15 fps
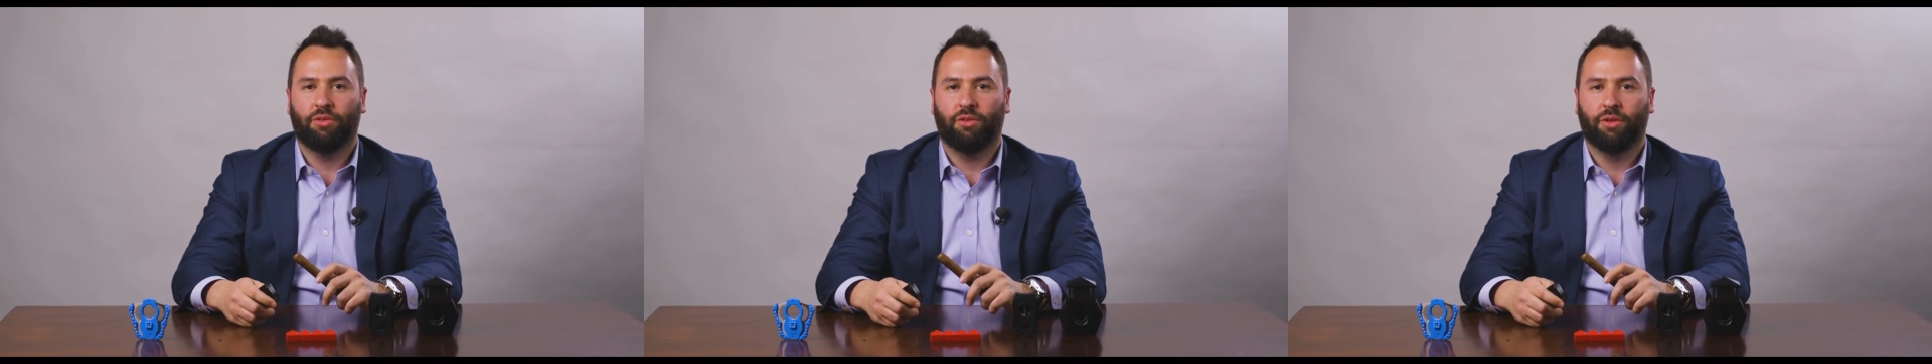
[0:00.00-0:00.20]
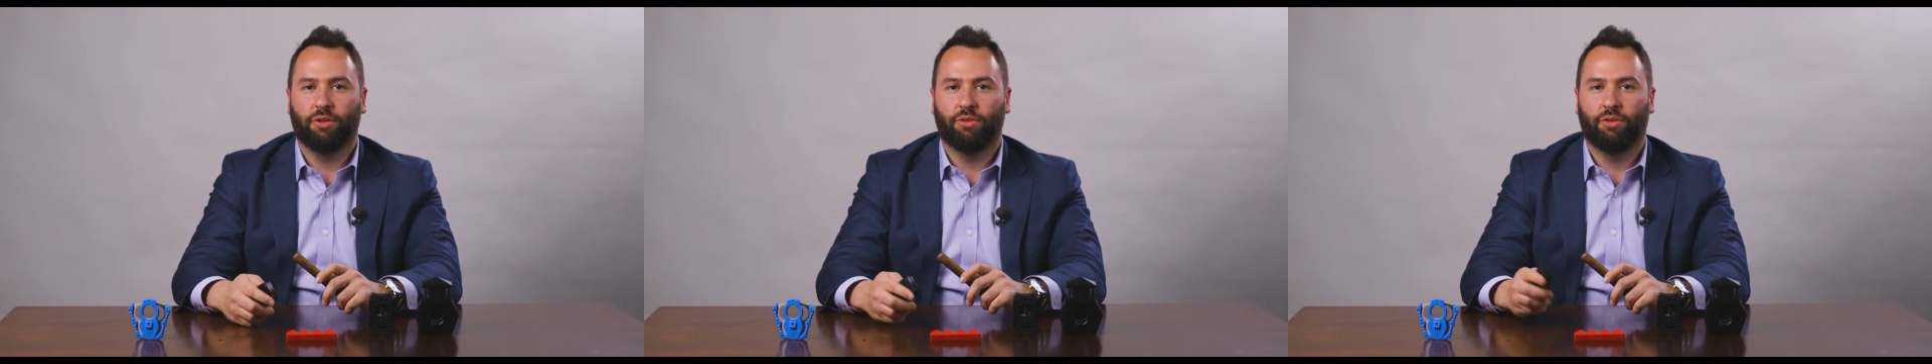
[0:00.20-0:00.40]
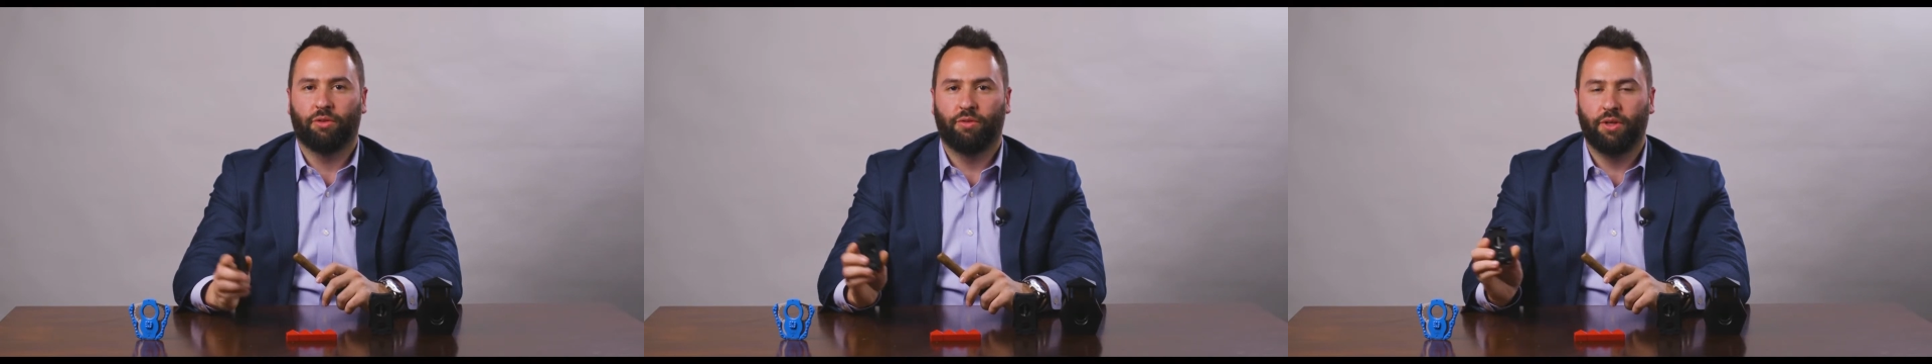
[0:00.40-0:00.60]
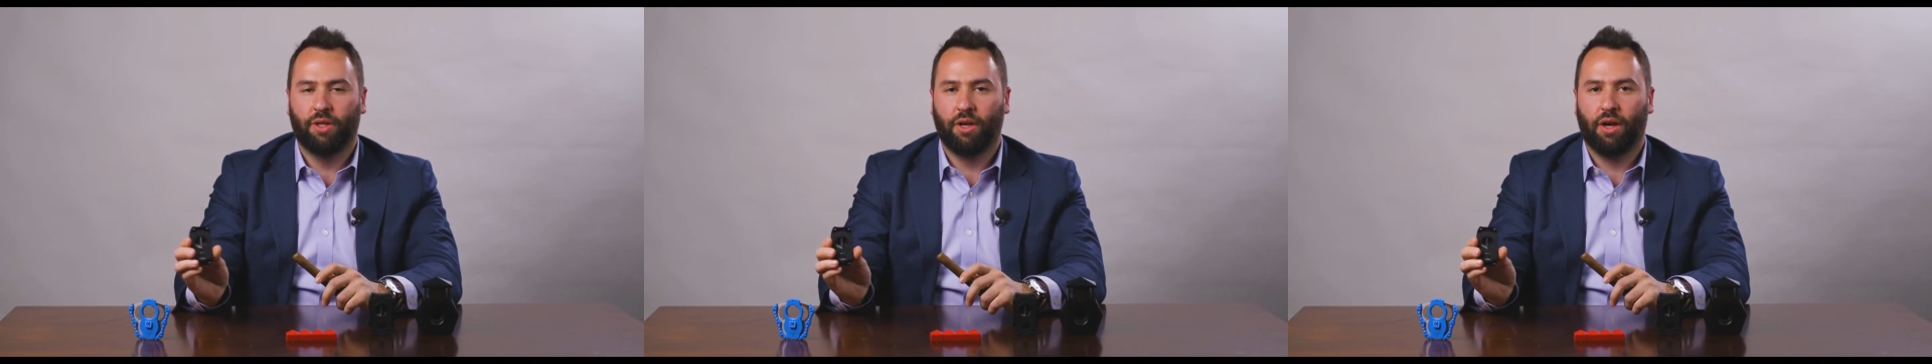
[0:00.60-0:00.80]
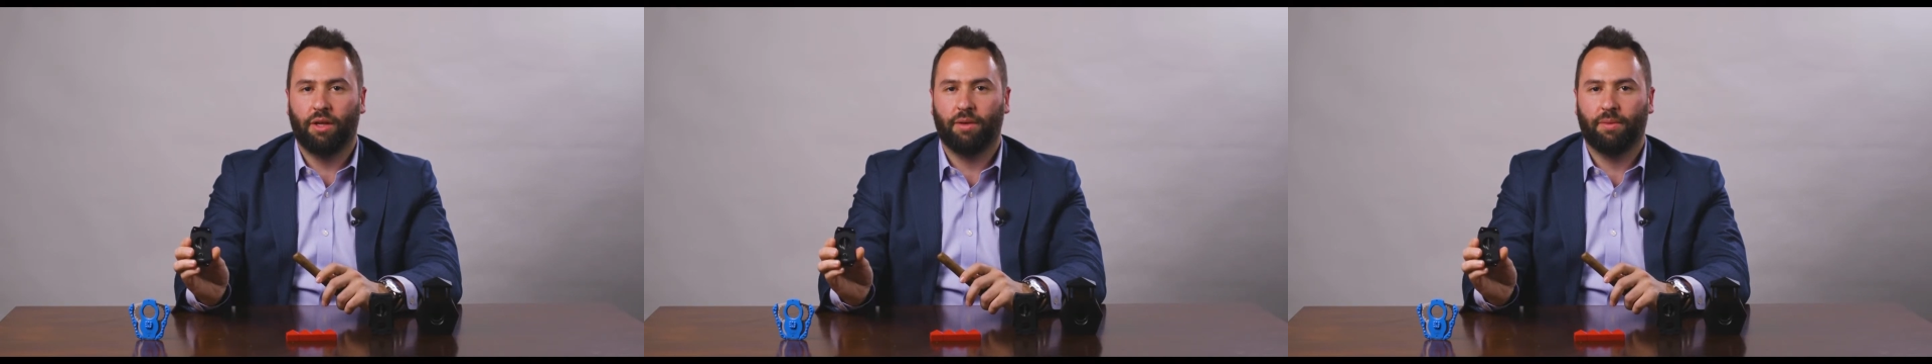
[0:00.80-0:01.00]
There's the
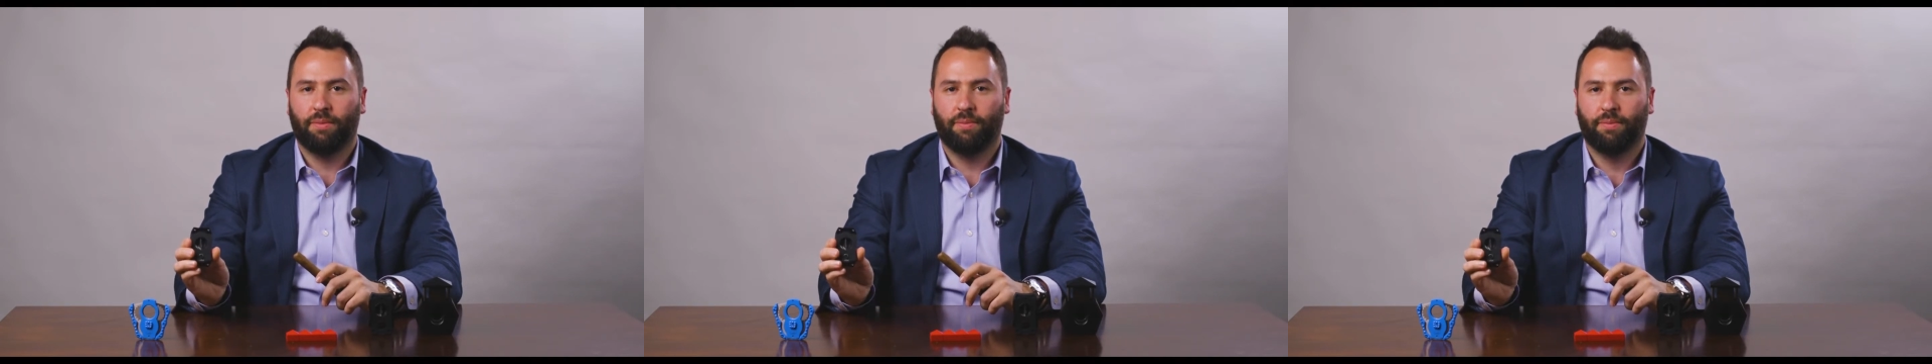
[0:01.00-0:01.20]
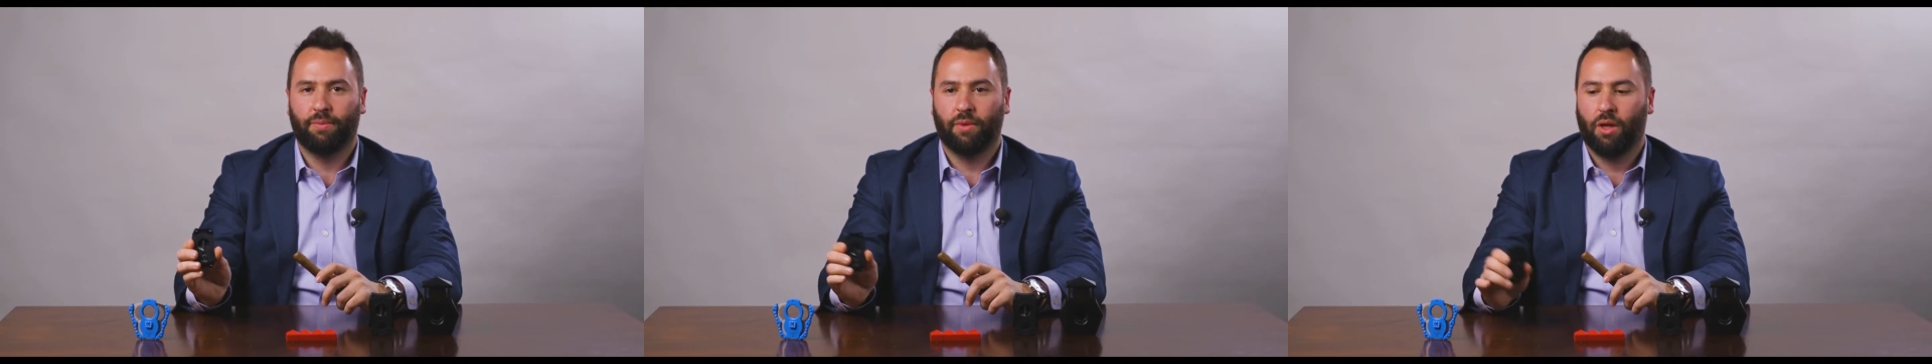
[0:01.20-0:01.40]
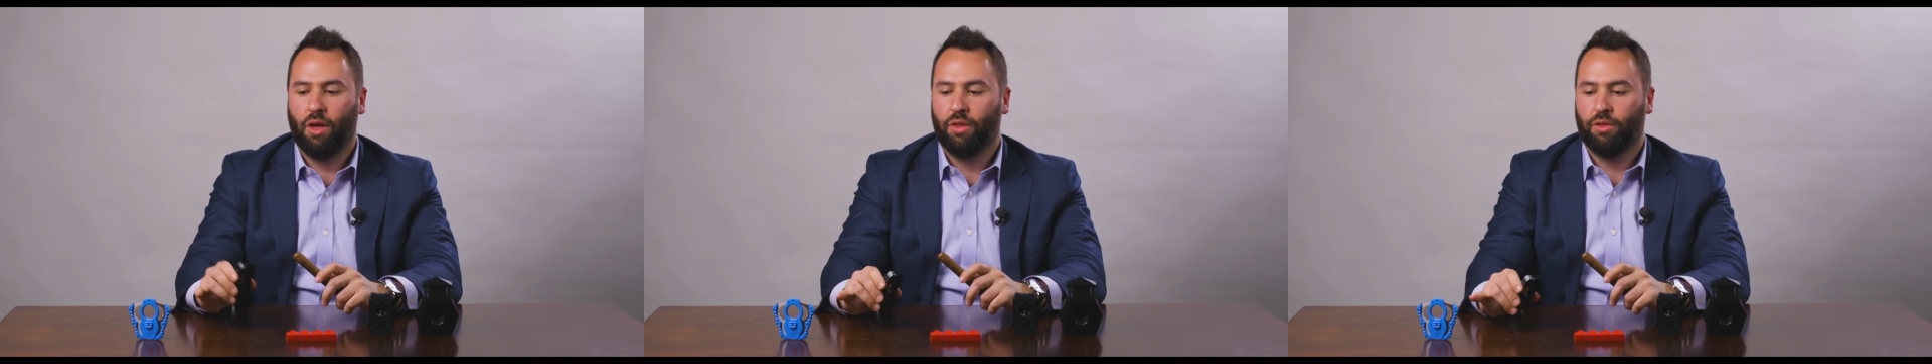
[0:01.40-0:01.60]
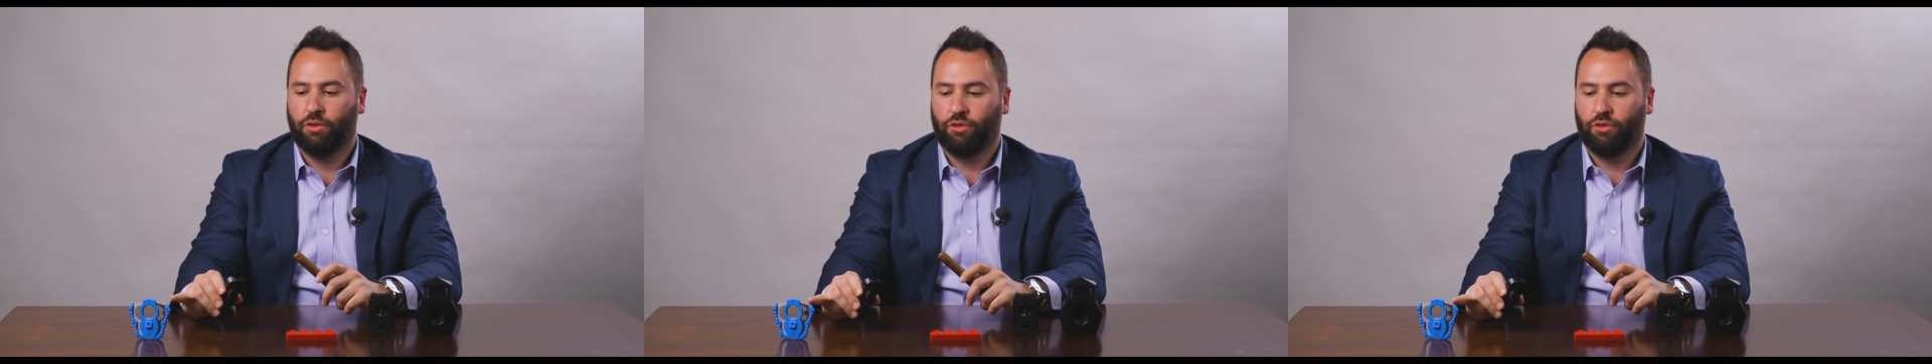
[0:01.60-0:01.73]
V-cut, the